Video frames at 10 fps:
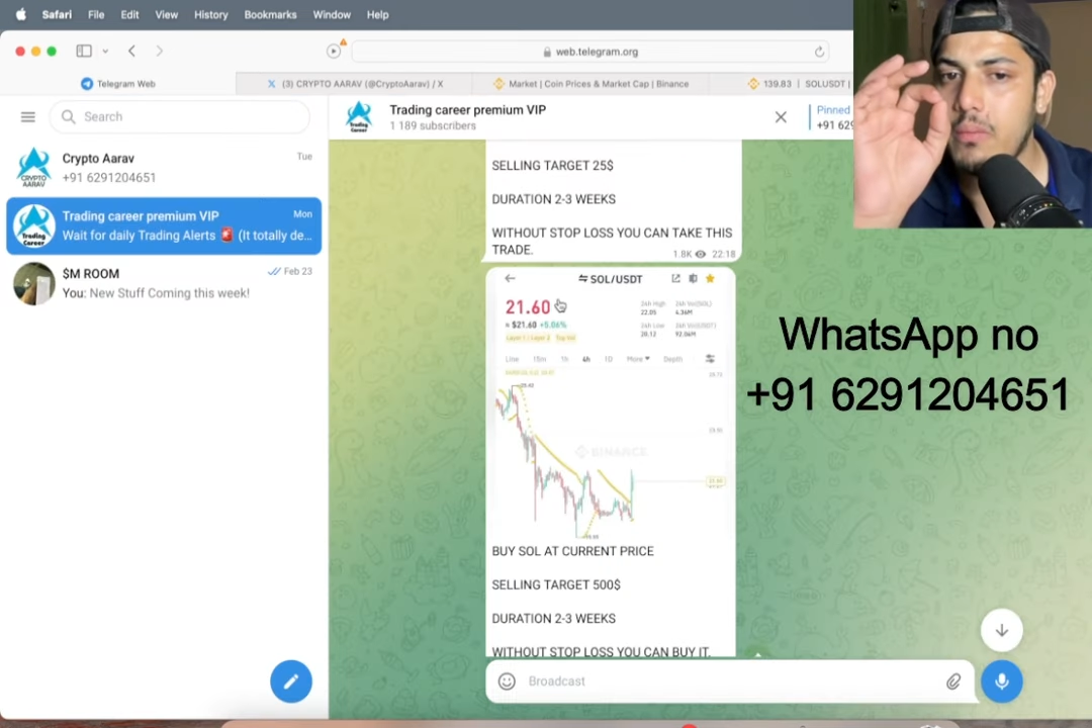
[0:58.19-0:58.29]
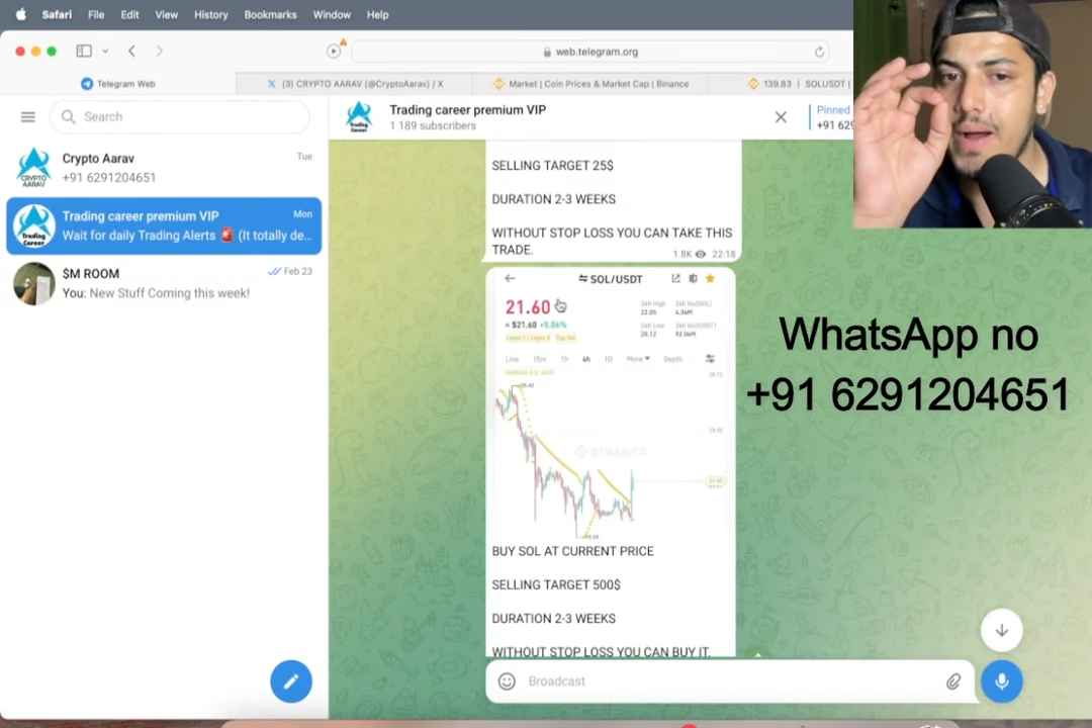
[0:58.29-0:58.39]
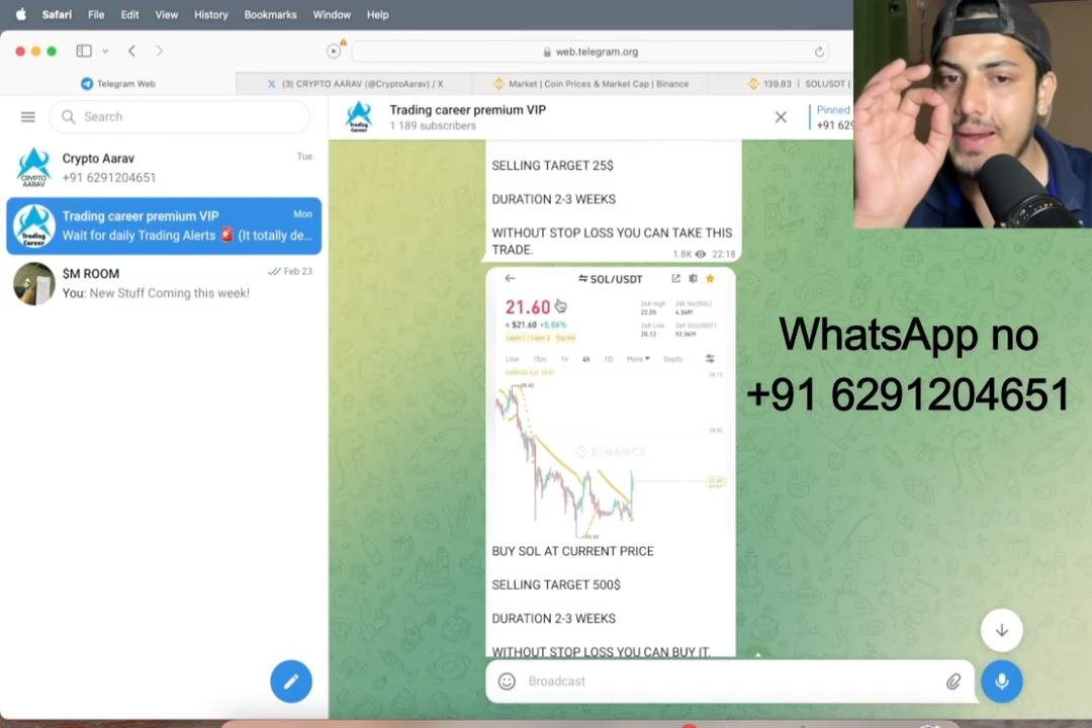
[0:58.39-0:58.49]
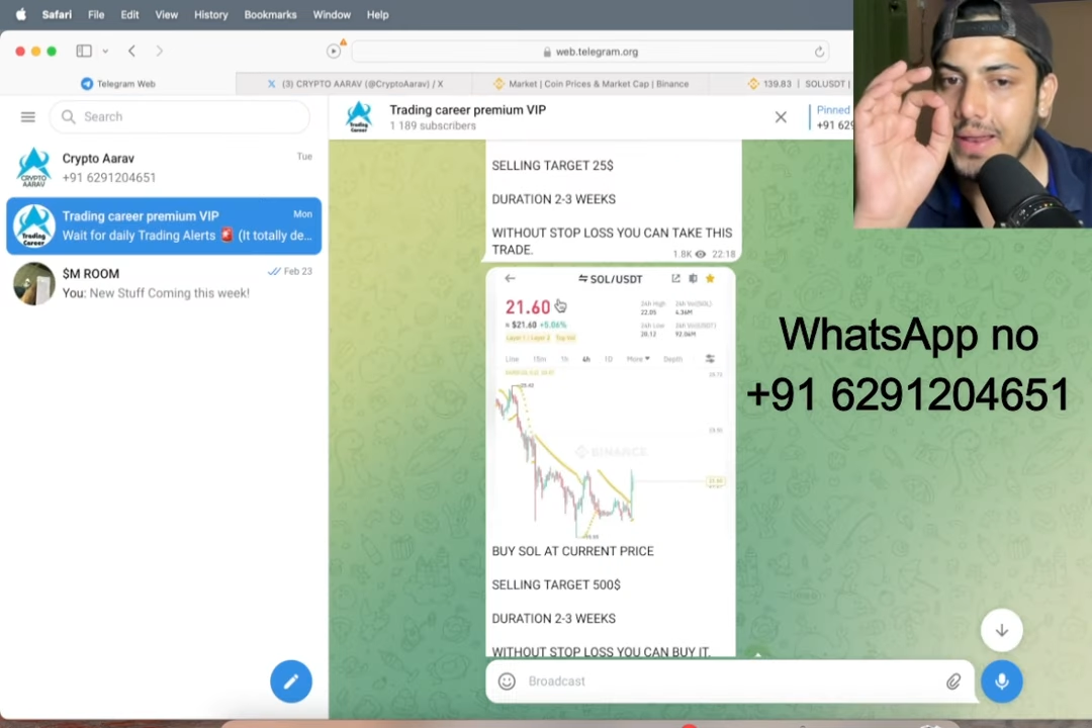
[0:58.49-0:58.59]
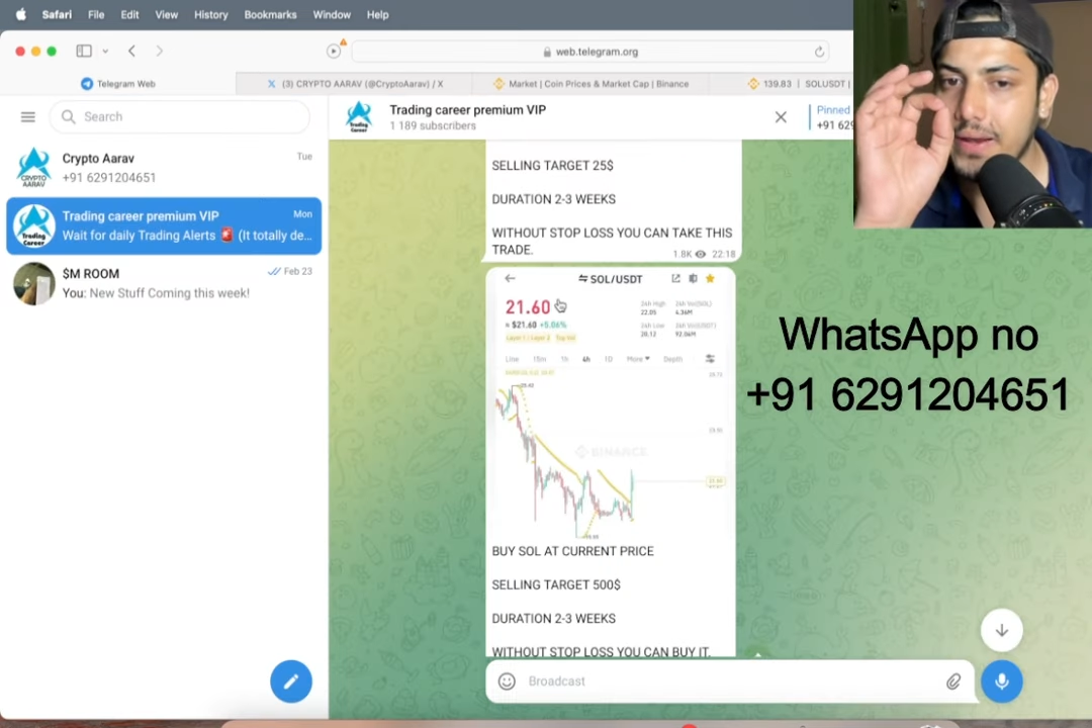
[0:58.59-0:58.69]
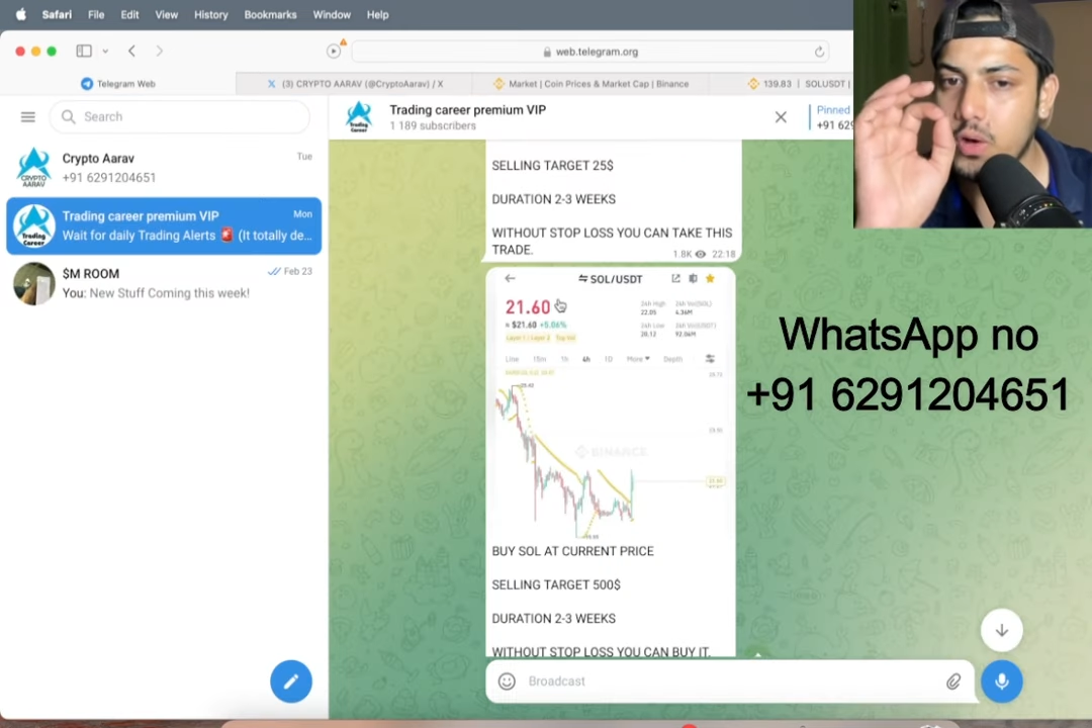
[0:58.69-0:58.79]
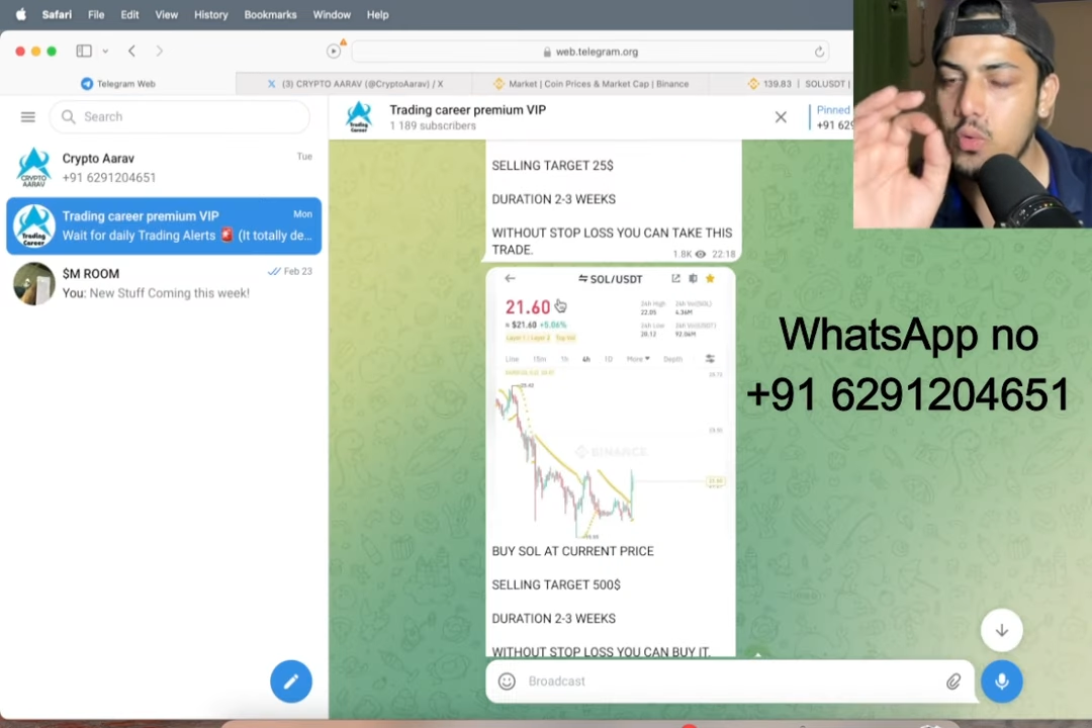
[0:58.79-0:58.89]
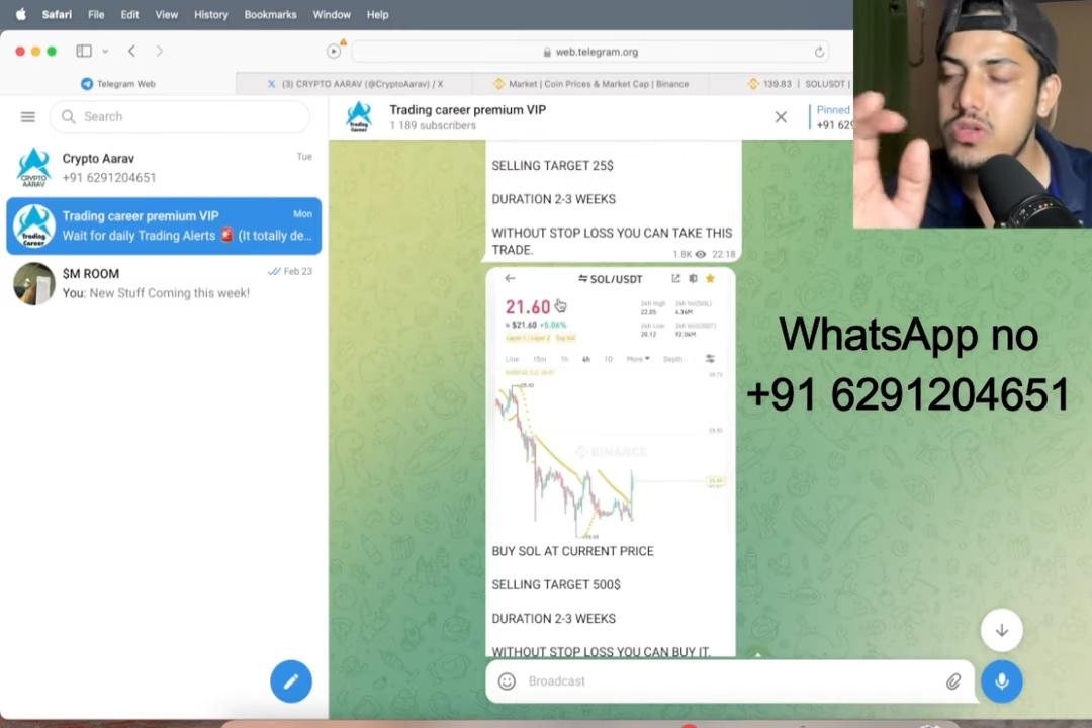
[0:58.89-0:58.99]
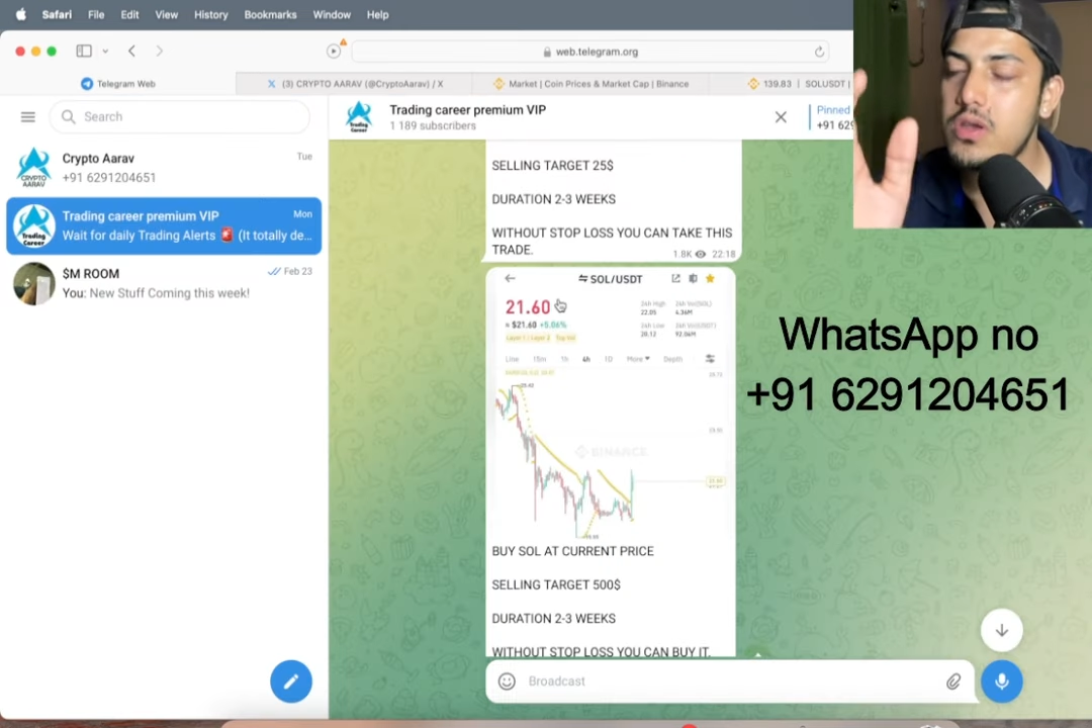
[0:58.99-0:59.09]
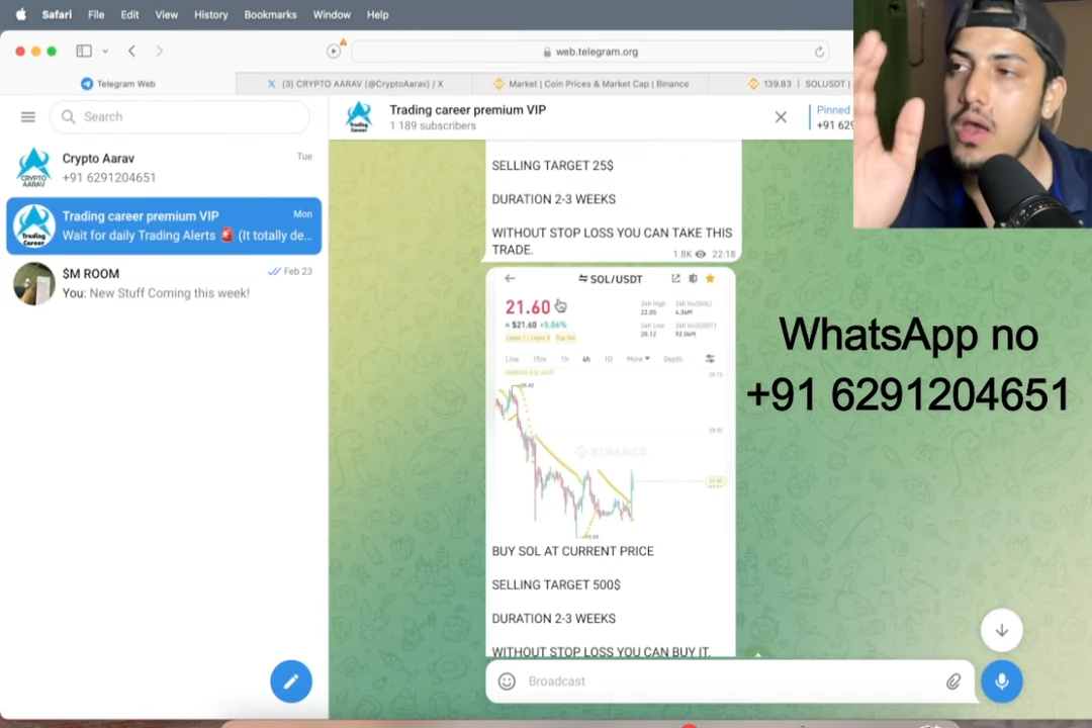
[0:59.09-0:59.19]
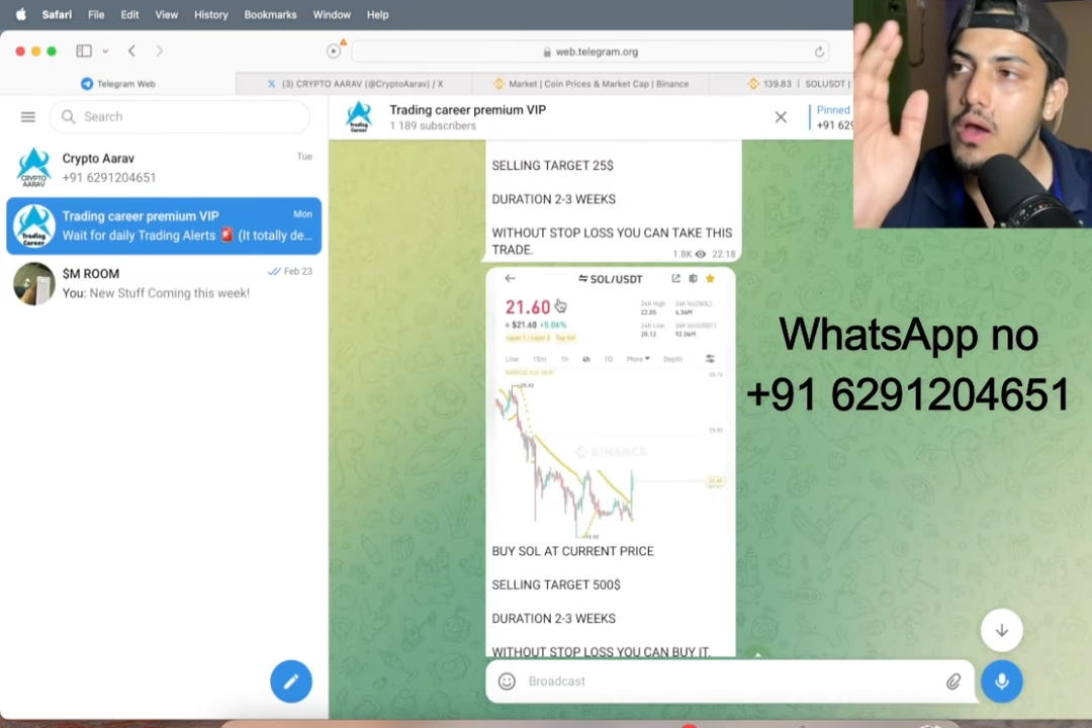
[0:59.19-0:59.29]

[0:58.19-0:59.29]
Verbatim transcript: My target was